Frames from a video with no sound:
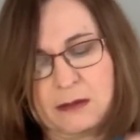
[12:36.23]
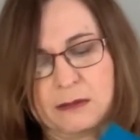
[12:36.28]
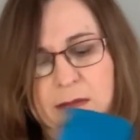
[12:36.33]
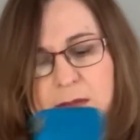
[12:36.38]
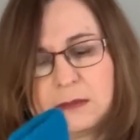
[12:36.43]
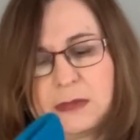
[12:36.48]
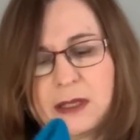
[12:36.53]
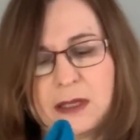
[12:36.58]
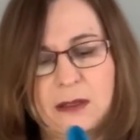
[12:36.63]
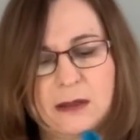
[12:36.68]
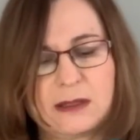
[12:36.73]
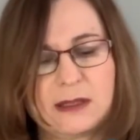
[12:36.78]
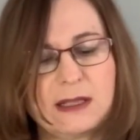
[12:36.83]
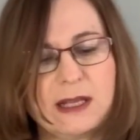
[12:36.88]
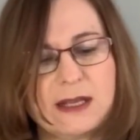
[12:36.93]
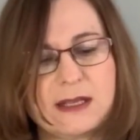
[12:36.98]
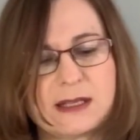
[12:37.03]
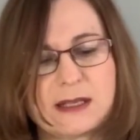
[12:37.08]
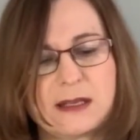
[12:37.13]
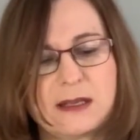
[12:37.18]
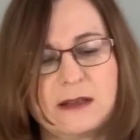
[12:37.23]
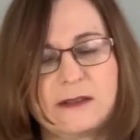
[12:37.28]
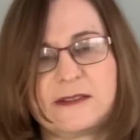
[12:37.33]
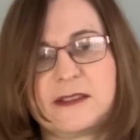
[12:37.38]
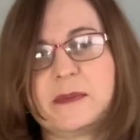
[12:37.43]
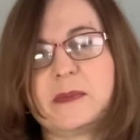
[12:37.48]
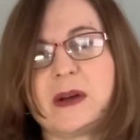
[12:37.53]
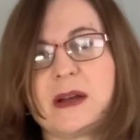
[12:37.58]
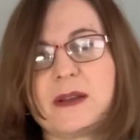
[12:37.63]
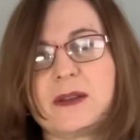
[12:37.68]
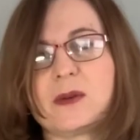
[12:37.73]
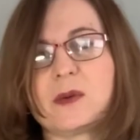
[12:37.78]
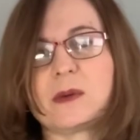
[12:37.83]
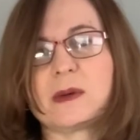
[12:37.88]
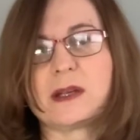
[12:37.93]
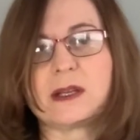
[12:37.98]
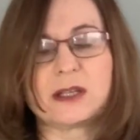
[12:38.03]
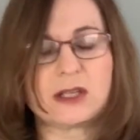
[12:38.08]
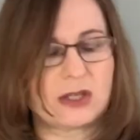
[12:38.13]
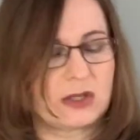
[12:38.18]
A nice gift, by the way,
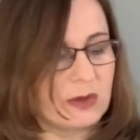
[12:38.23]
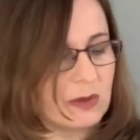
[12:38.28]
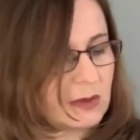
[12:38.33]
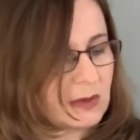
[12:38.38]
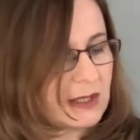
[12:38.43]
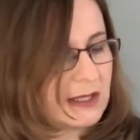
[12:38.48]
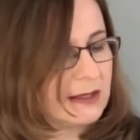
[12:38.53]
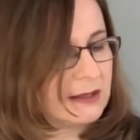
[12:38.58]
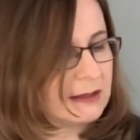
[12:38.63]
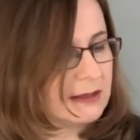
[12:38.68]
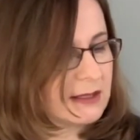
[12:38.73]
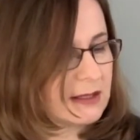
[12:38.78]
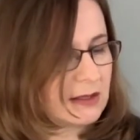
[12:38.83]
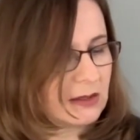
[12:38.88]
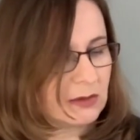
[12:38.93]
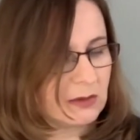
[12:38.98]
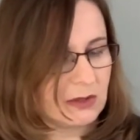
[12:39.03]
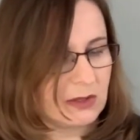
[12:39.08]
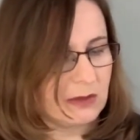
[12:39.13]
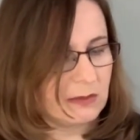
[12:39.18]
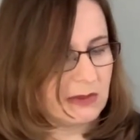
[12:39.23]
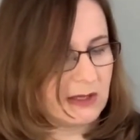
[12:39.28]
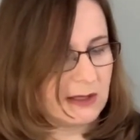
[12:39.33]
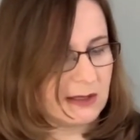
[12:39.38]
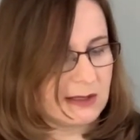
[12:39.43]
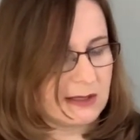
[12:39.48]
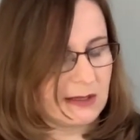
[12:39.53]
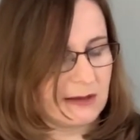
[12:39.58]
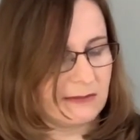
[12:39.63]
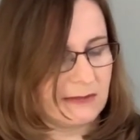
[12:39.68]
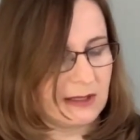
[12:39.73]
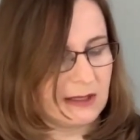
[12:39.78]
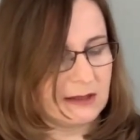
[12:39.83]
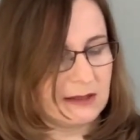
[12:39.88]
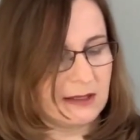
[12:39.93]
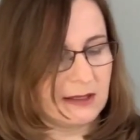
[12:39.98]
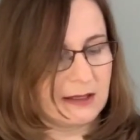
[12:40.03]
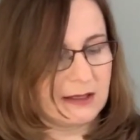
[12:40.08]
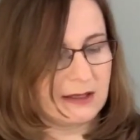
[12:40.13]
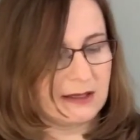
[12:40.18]
too, right? So to make something
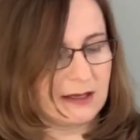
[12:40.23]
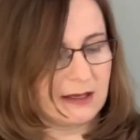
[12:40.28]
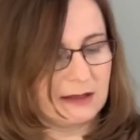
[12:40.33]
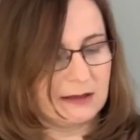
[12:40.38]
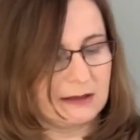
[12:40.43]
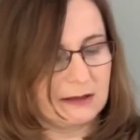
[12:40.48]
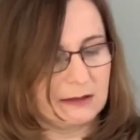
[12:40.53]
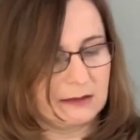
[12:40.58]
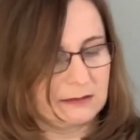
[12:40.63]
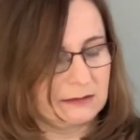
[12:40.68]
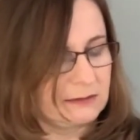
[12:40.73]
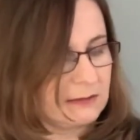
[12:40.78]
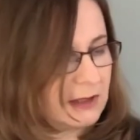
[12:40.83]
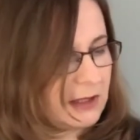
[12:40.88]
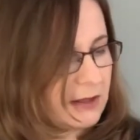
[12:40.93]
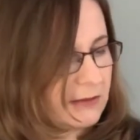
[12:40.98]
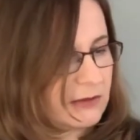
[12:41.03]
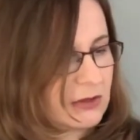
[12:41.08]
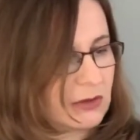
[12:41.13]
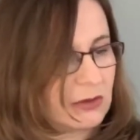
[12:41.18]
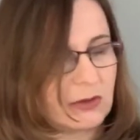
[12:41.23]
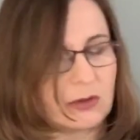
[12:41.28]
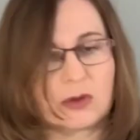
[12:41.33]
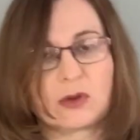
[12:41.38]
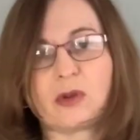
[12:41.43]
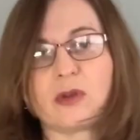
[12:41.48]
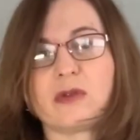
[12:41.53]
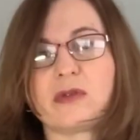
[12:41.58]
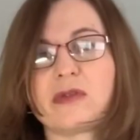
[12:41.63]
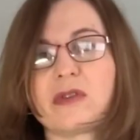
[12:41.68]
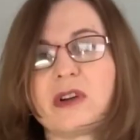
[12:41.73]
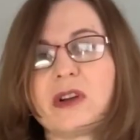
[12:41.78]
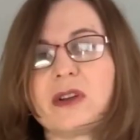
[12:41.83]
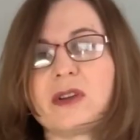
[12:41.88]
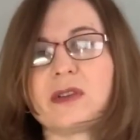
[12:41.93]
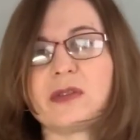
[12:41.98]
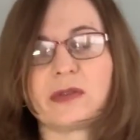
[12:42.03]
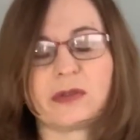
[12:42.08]
like that and give to your girlfriend